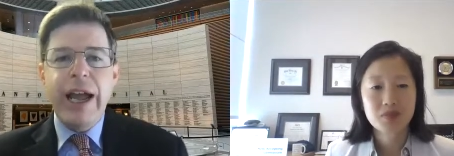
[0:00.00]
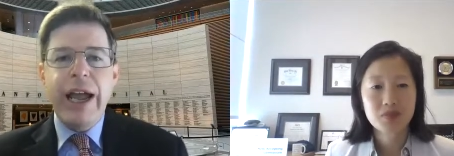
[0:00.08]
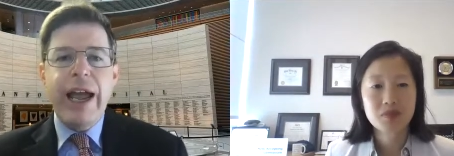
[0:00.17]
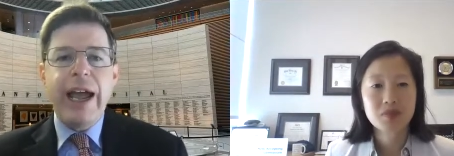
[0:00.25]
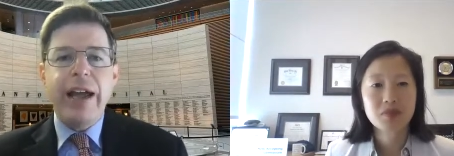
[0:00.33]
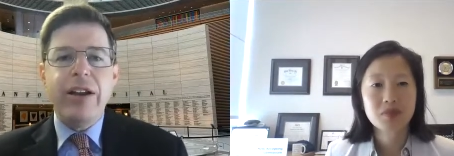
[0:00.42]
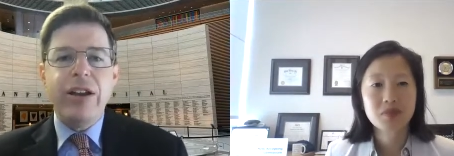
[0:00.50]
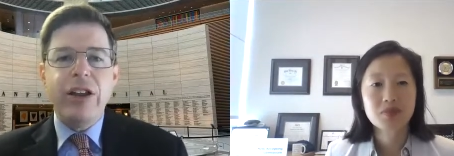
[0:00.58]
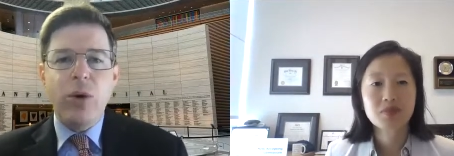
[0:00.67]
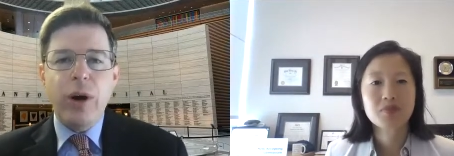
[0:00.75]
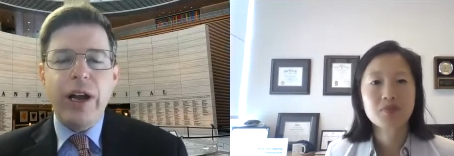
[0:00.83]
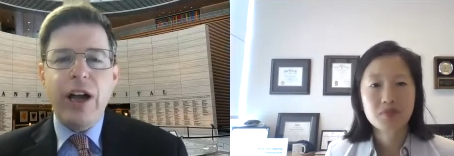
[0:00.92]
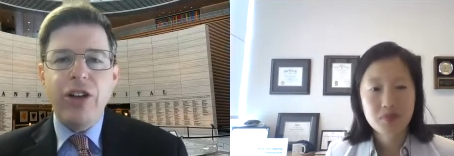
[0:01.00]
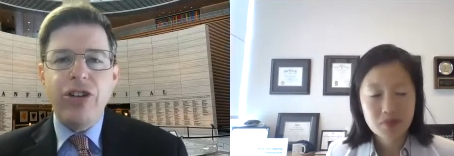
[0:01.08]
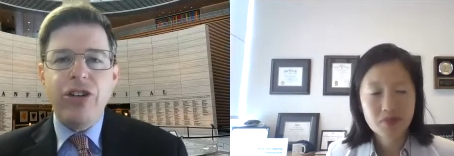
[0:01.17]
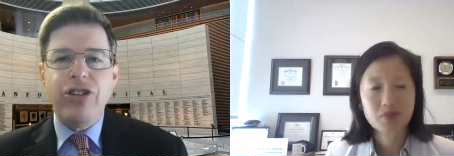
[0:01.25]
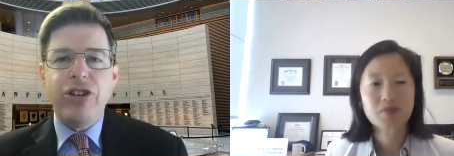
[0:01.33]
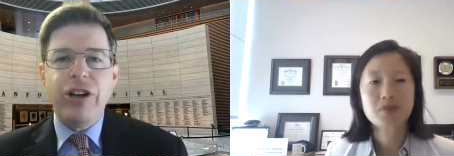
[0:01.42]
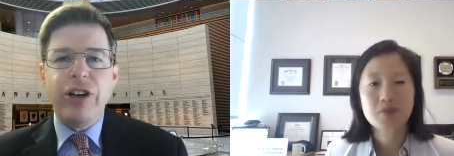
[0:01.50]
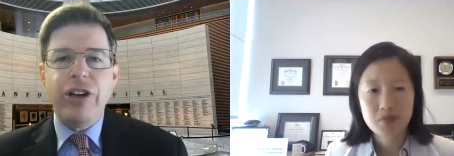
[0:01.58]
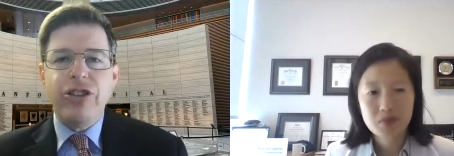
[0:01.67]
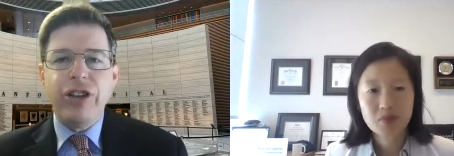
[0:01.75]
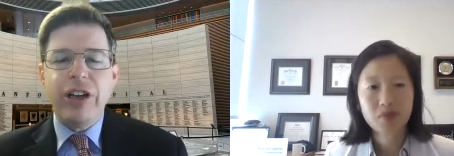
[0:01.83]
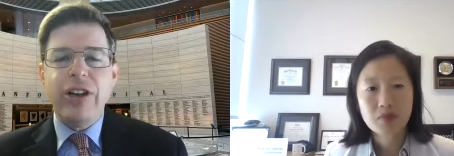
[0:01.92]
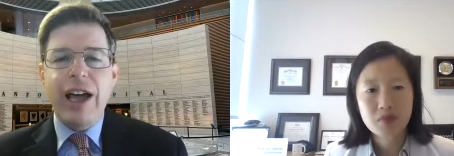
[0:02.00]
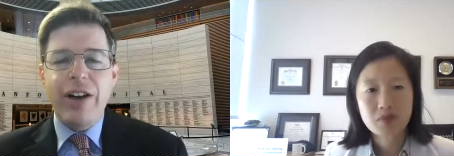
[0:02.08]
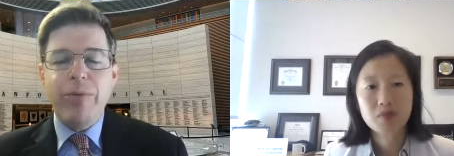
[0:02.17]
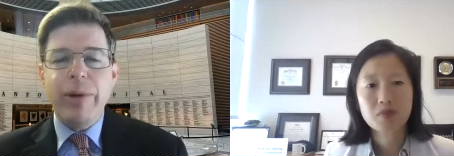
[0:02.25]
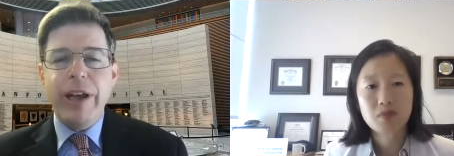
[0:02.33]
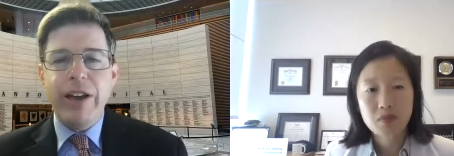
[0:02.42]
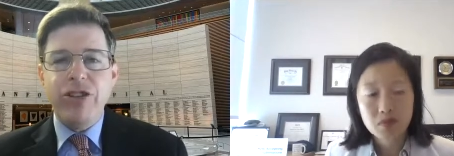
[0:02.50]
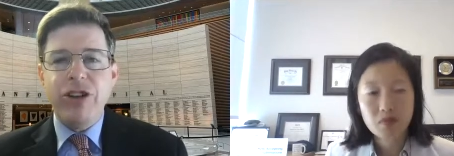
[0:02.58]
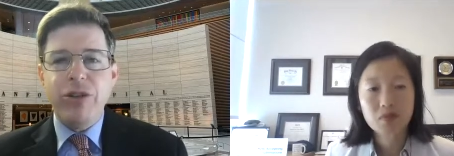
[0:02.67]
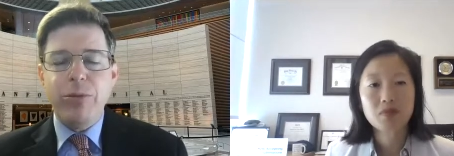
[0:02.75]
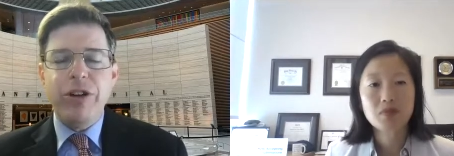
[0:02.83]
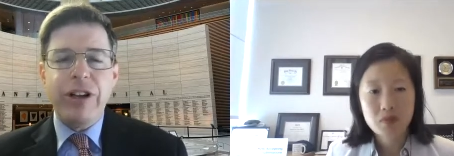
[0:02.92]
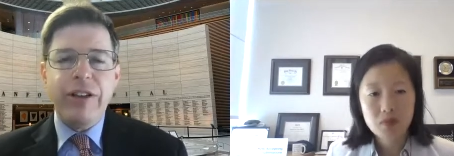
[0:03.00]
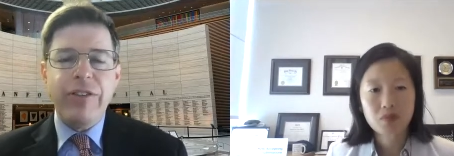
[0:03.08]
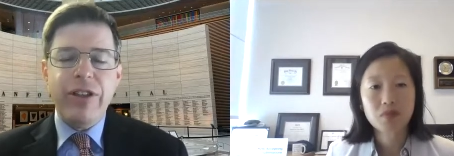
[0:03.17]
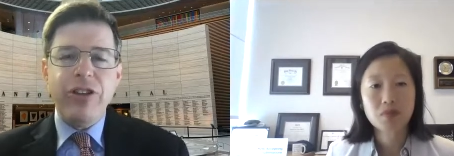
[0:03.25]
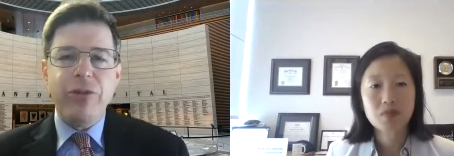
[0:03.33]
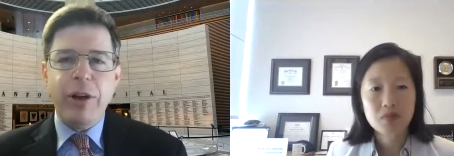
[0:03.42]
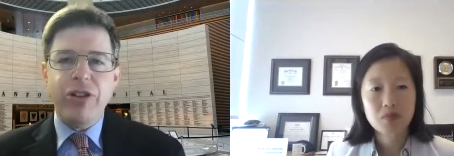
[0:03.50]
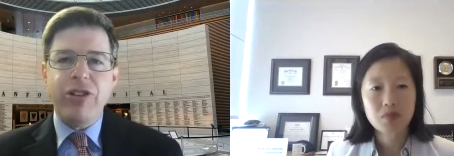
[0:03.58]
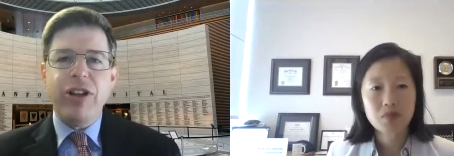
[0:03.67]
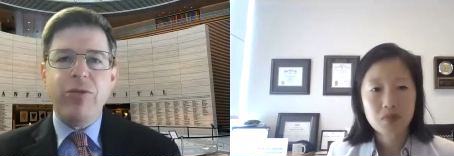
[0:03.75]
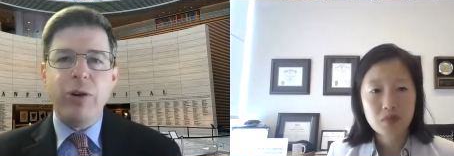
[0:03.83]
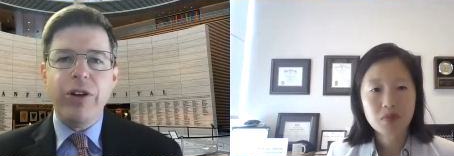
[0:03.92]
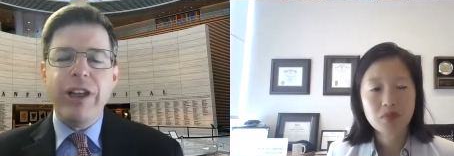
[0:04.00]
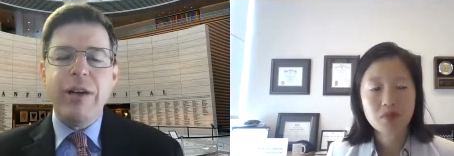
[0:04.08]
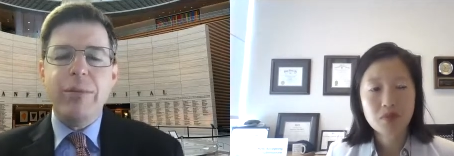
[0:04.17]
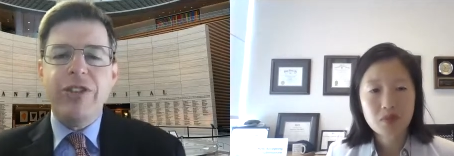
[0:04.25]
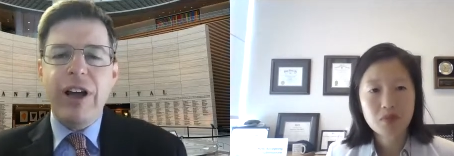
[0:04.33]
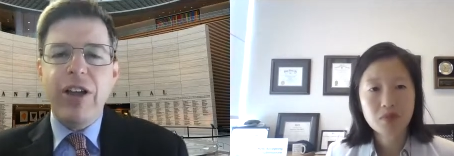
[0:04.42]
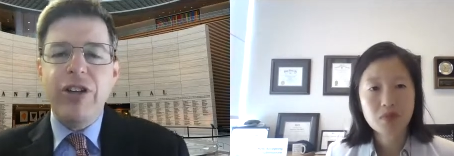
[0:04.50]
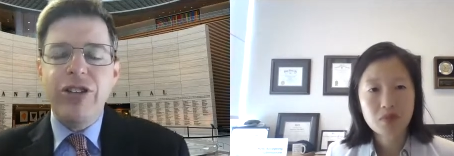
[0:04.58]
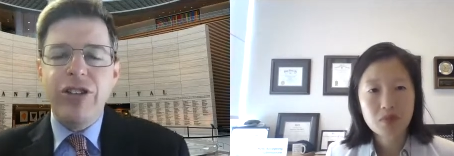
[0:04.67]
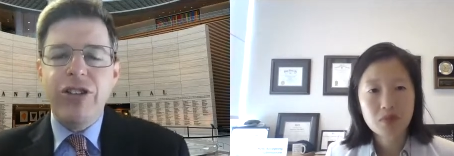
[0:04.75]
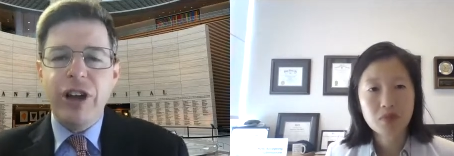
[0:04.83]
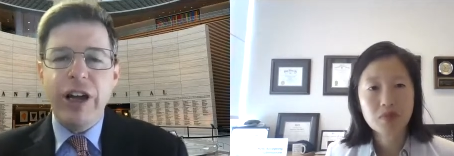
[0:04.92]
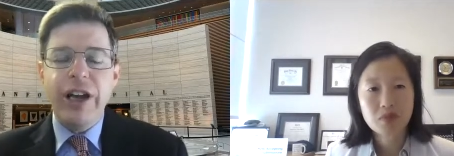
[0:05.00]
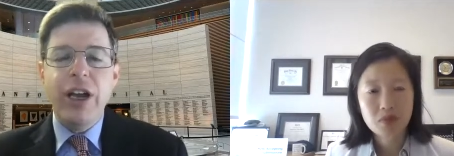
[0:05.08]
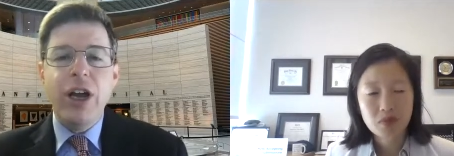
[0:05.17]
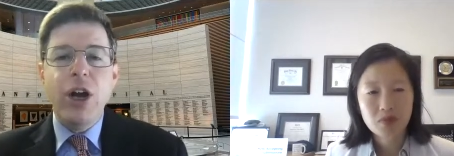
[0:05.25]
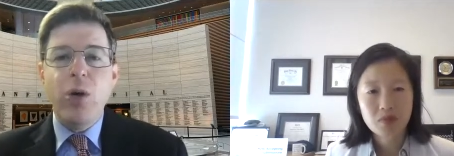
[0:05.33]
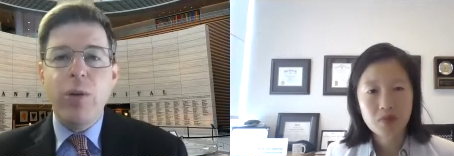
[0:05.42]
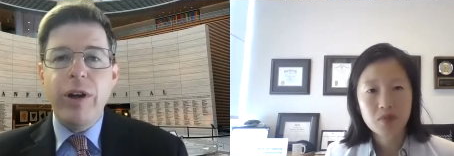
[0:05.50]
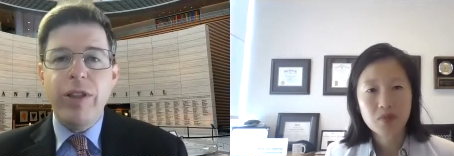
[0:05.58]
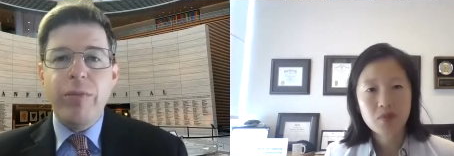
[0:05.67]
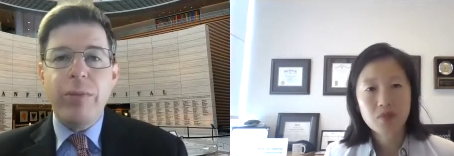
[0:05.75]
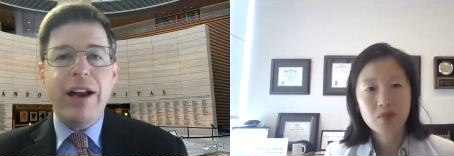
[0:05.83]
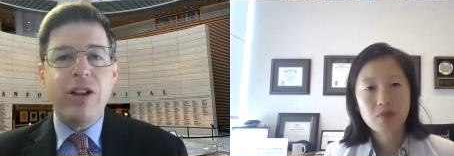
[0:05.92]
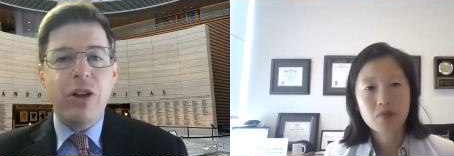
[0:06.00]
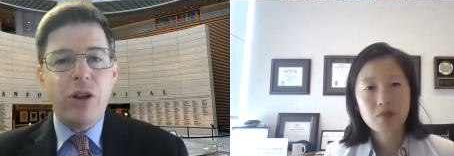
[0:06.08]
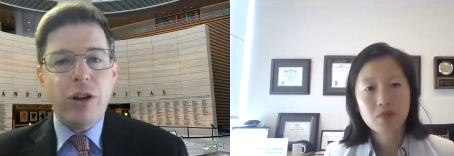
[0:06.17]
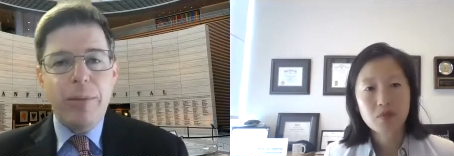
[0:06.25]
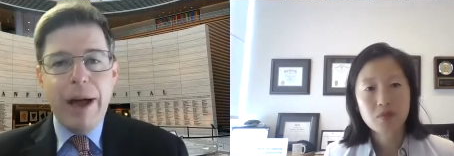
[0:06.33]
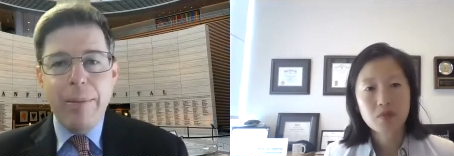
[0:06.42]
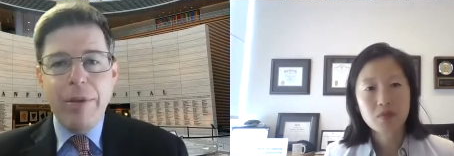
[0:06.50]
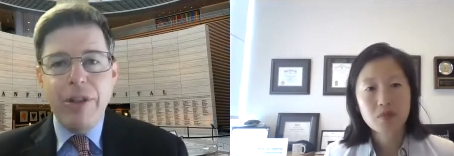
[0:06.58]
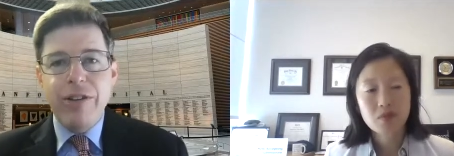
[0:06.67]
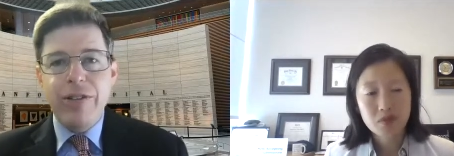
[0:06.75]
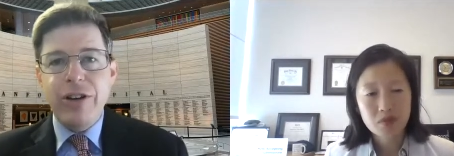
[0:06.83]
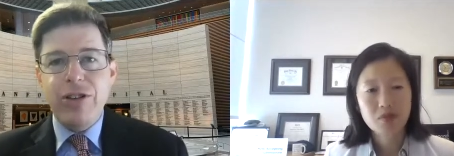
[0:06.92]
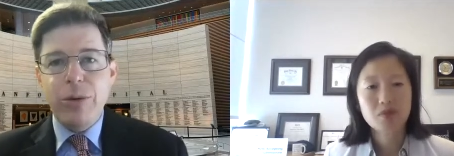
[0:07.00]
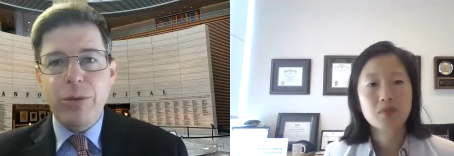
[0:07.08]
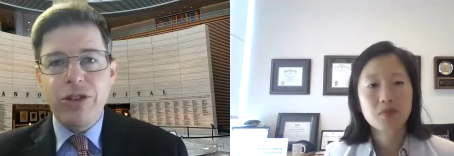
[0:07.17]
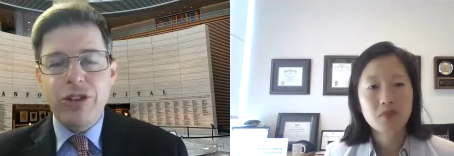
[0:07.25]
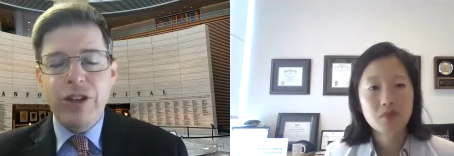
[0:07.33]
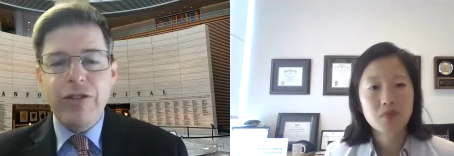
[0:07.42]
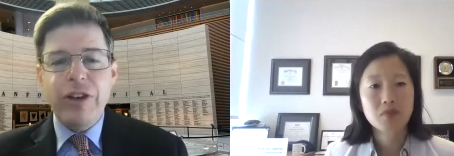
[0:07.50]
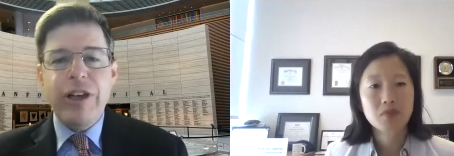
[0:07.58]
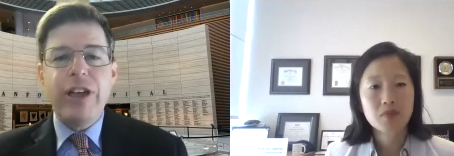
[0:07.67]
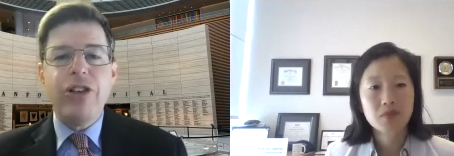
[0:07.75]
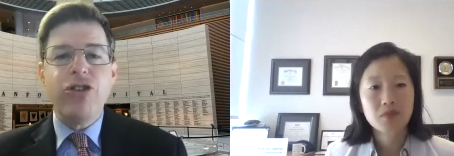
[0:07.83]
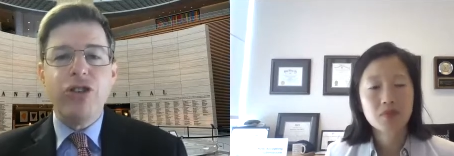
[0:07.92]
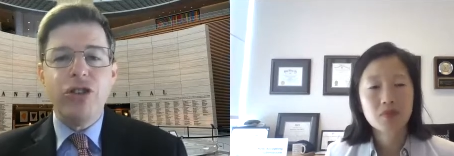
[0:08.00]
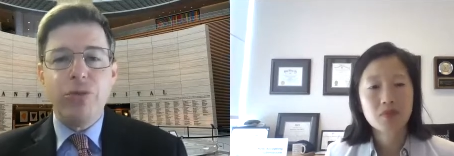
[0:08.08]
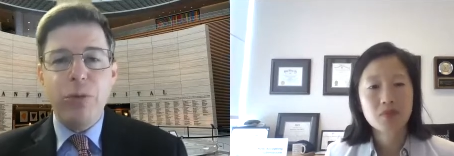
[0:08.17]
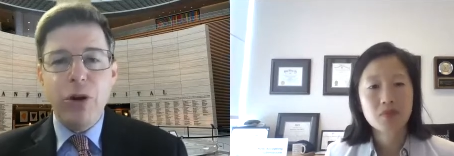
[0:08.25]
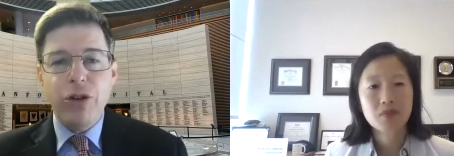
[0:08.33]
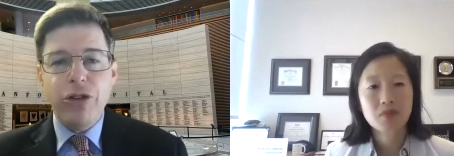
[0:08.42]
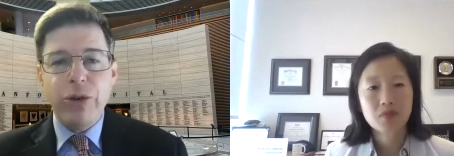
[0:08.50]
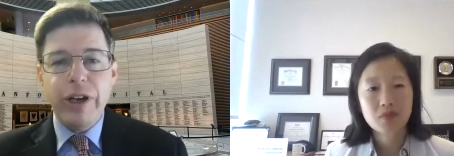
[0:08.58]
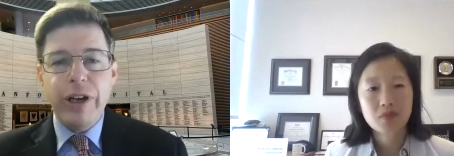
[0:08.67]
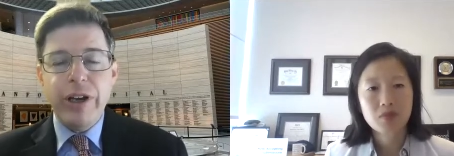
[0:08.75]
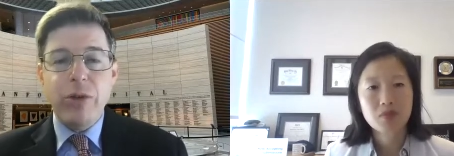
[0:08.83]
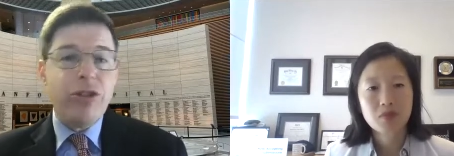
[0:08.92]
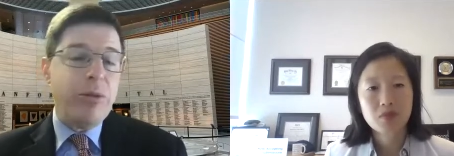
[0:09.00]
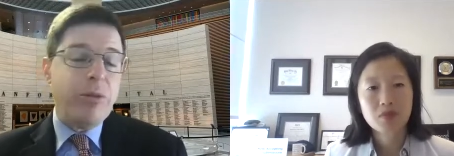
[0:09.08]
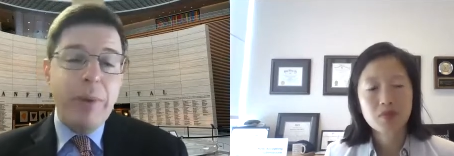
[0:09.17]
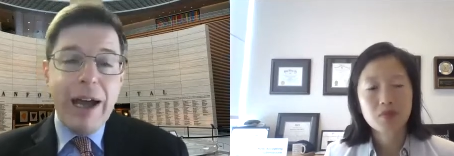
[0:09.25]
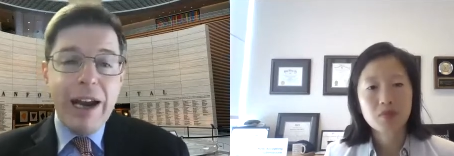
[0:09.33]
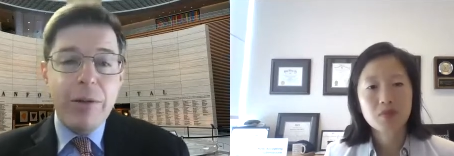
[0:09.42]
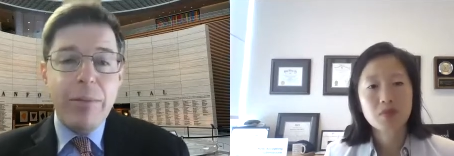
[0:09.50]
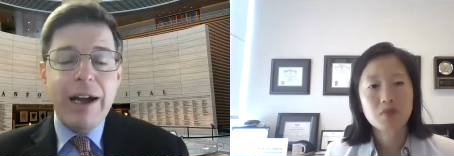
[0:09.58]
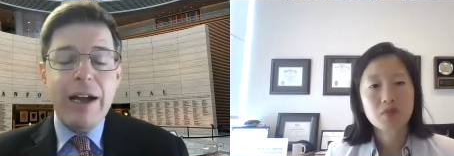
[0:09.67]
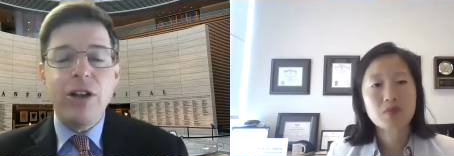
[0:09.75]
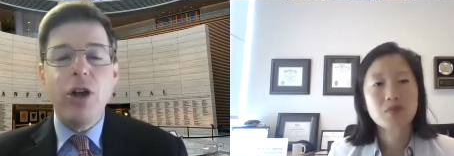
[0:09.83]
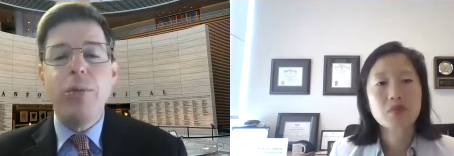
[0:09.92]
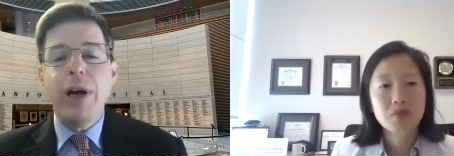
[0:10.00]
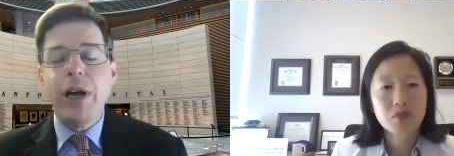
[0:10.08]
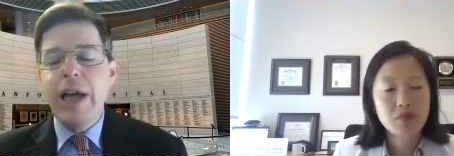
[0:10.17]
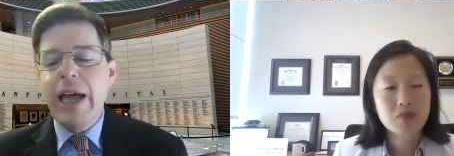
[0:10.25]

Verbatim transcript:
Speaker 1: And you know, oncologists are going to see a lot of patients, particularly if they specialize more on the hematology side, with monoclonal gammopathy of undetermined significance or smoldering or symptomatic myeloma.